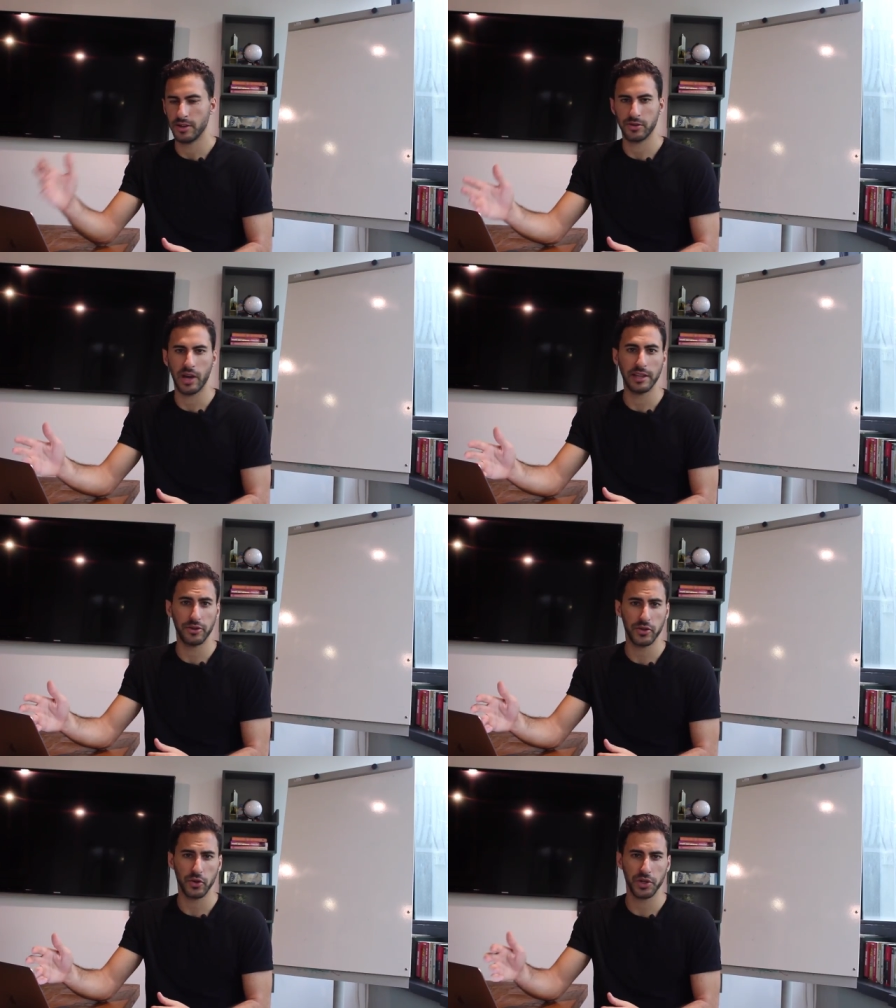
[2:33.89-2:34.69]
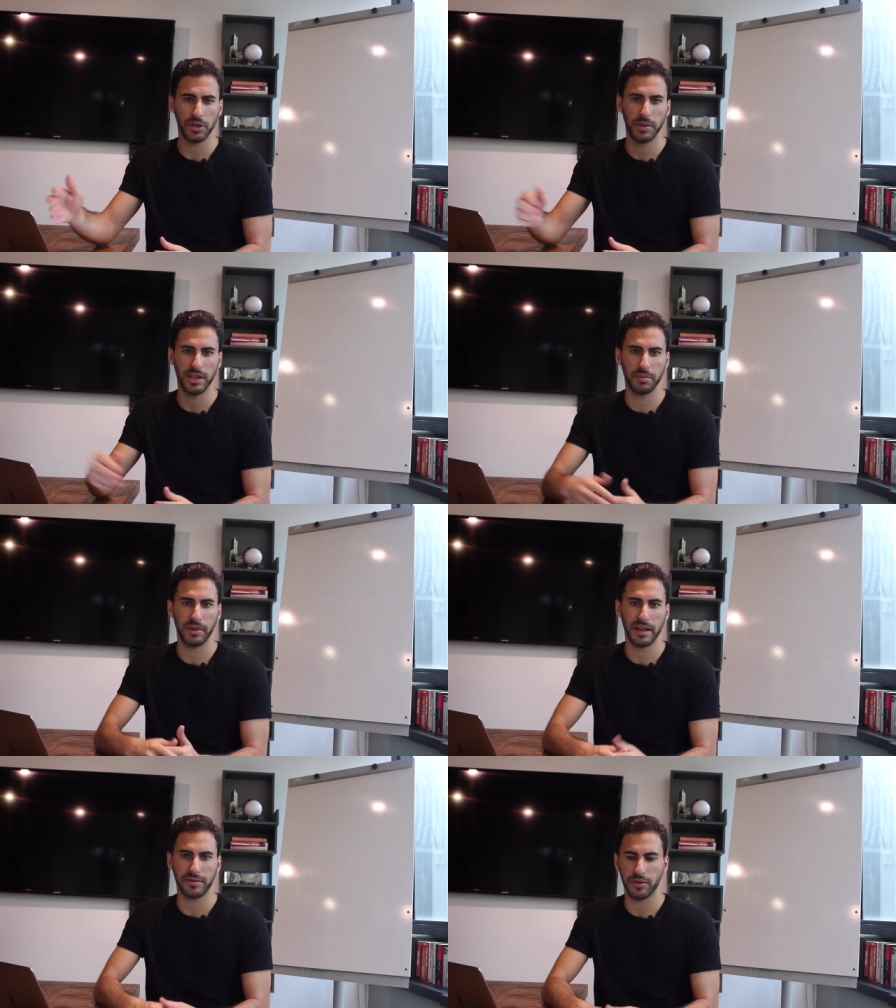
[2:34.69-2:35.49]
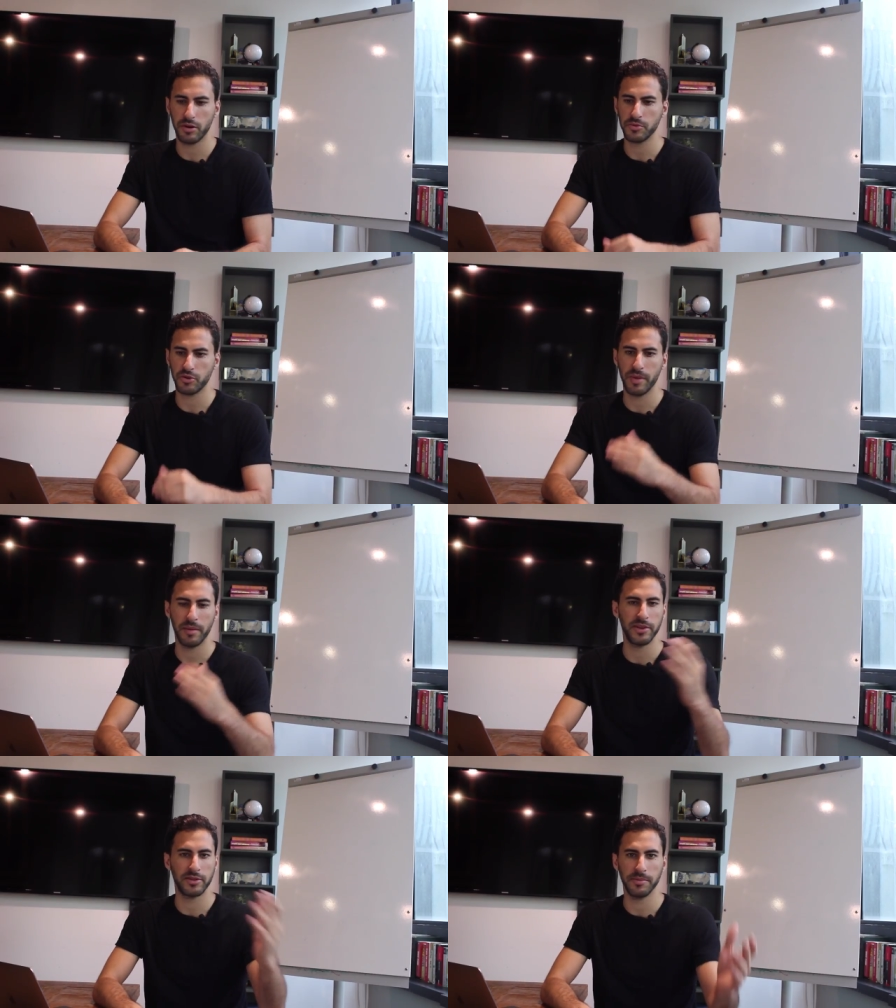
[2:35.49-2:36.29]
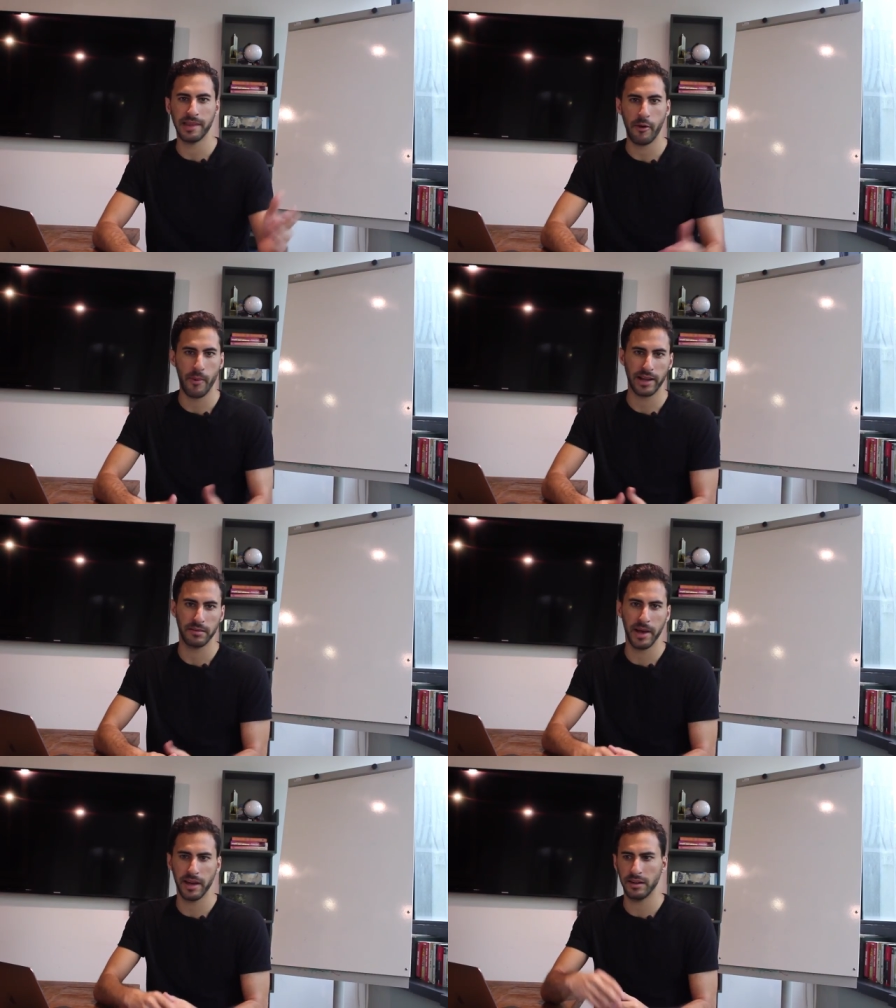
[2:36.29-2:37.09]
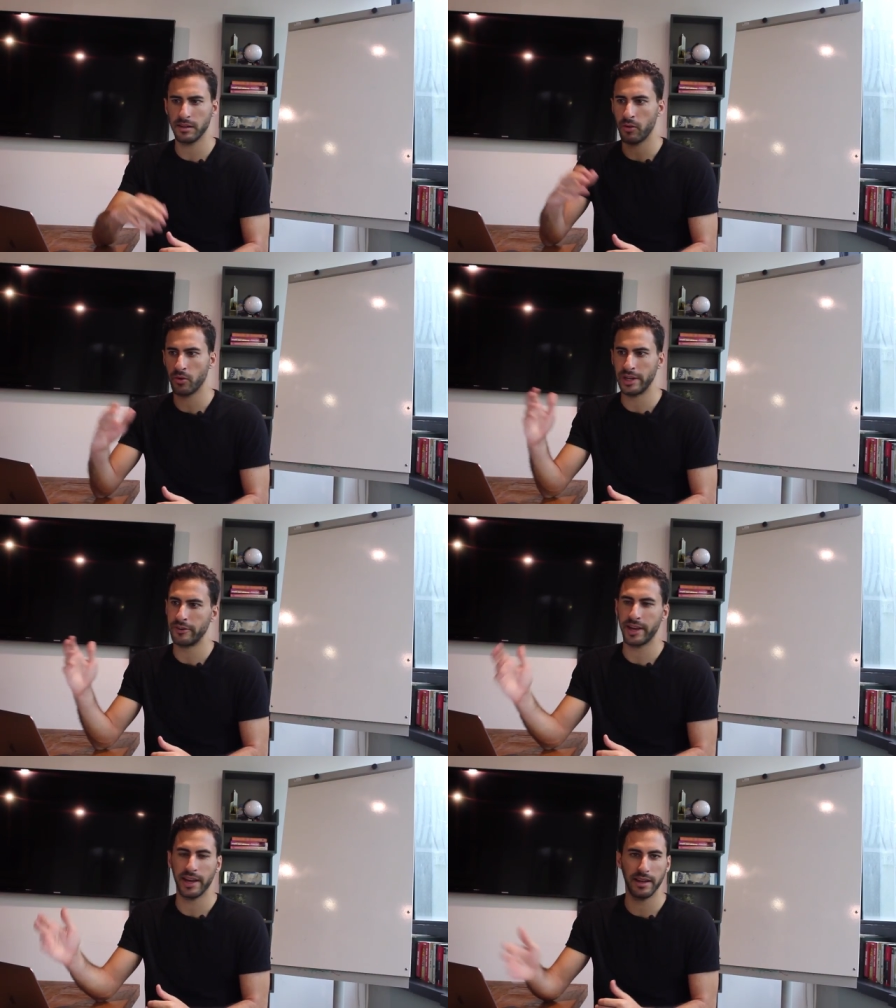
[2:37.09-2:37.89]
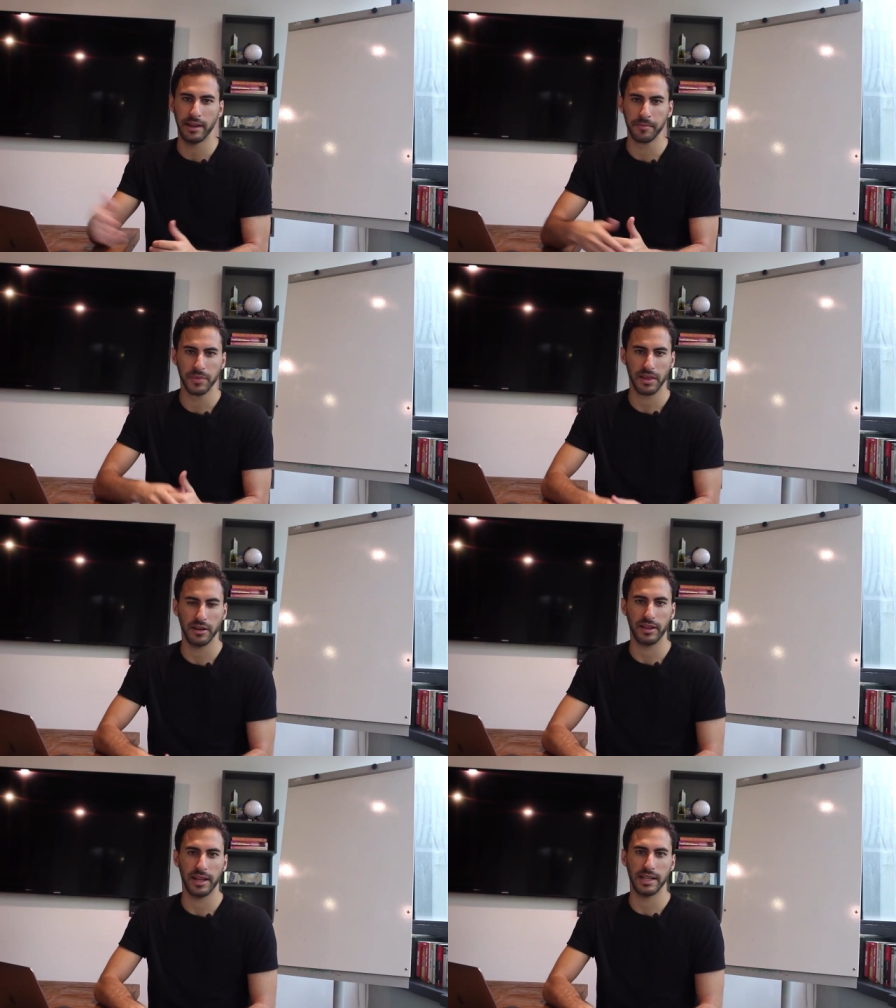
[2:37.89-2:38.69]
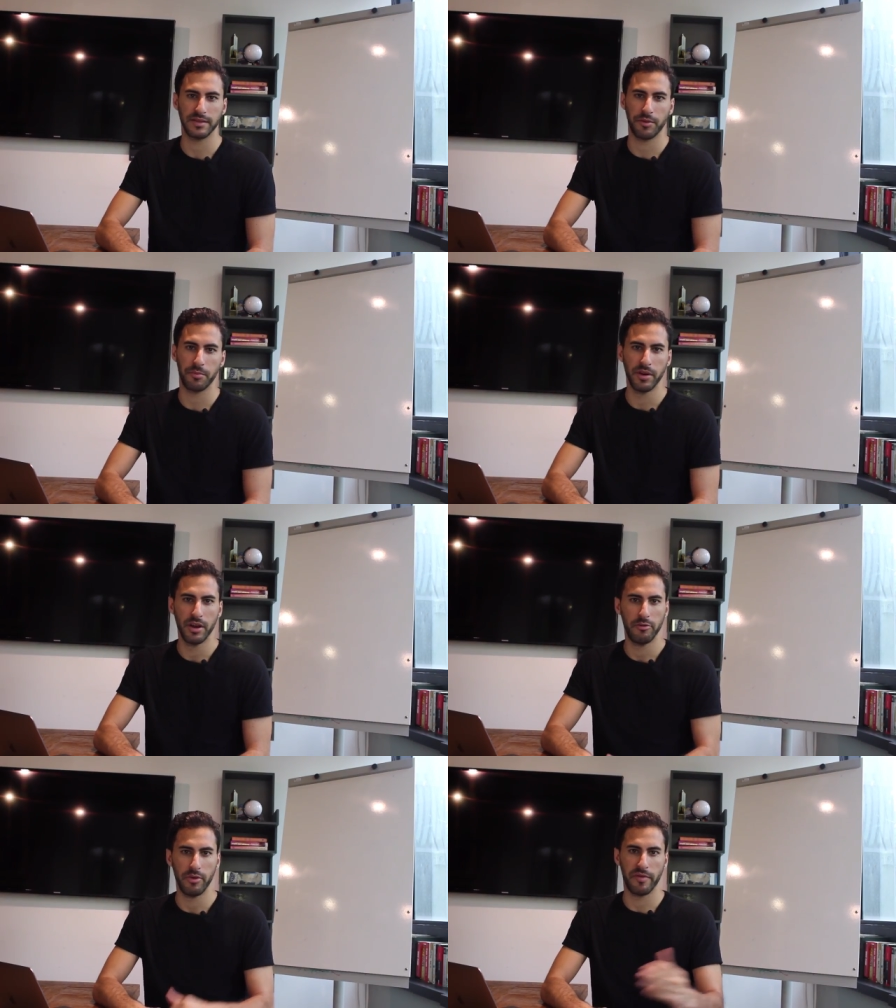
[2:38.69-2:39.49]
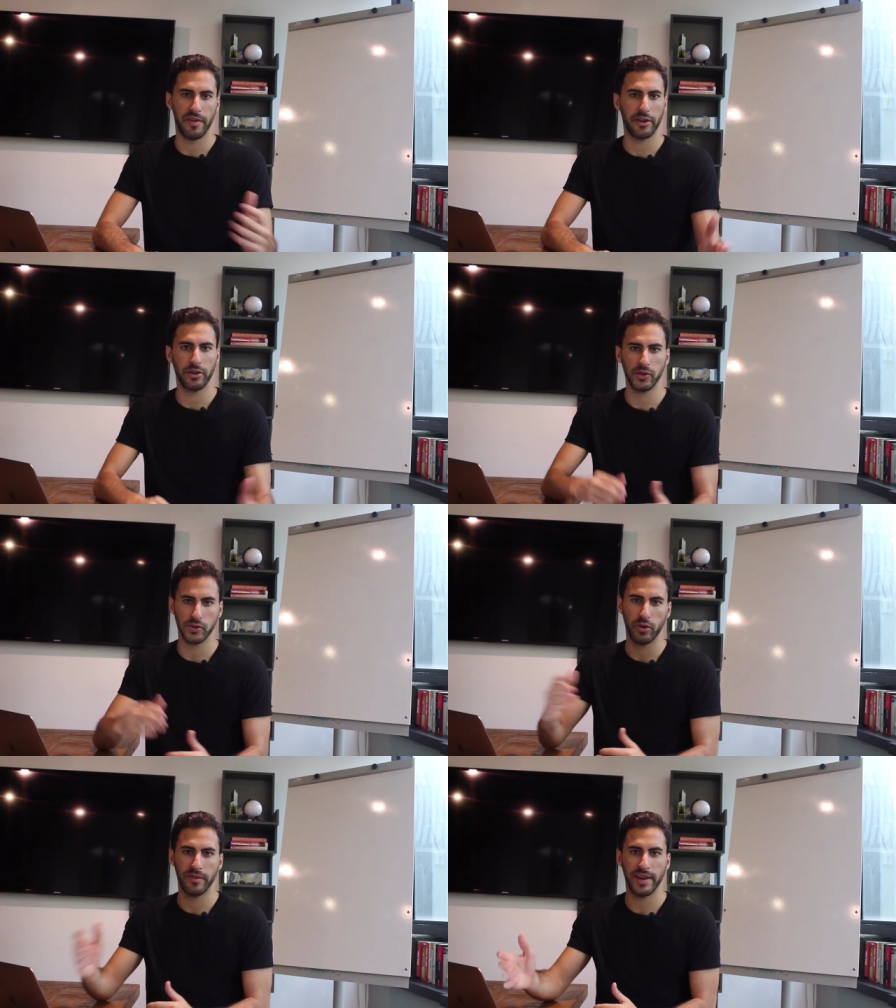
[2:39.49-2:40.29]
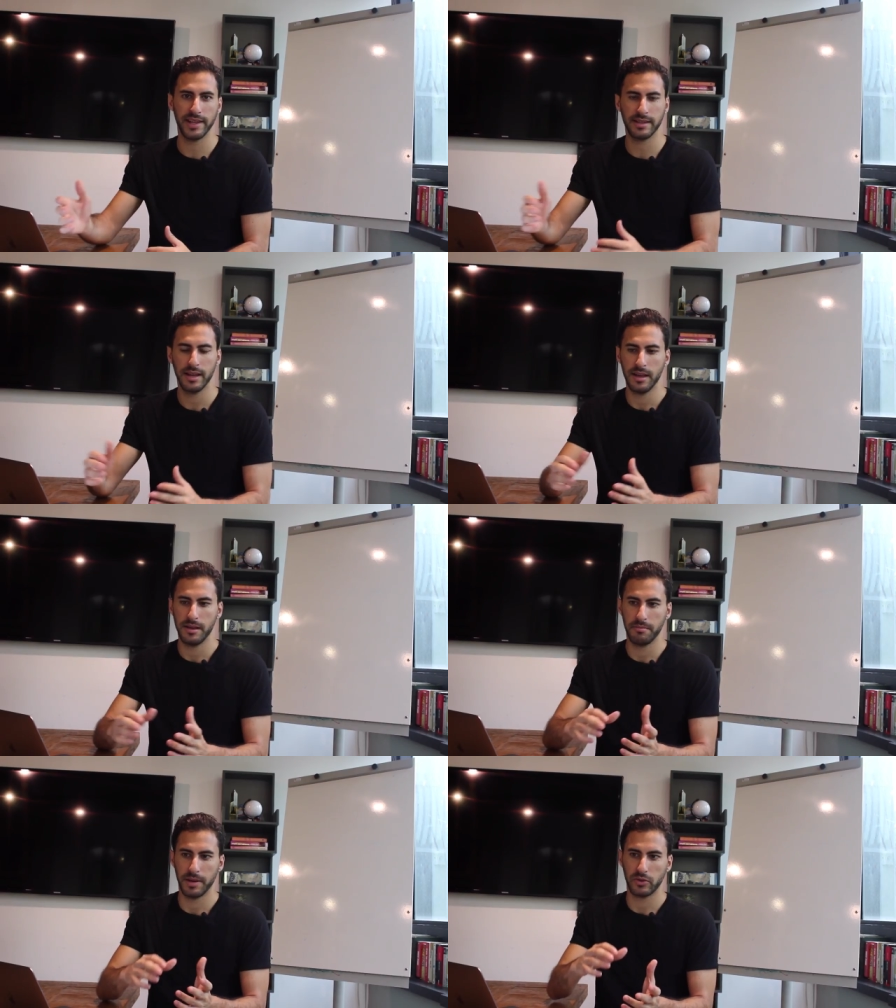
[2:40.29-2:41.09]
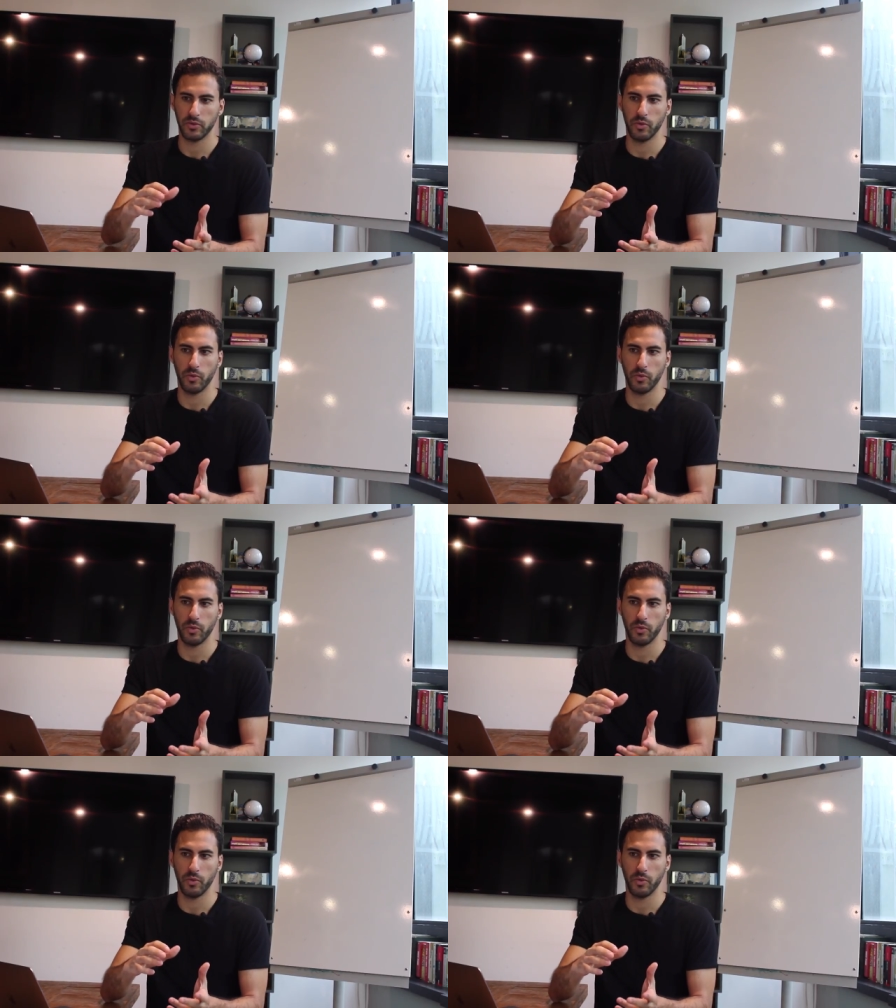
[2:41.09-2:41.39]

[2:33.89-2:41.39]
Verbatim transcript: so other social media platforms or maybe some direct mail or they're getting their clients from referrals or events. But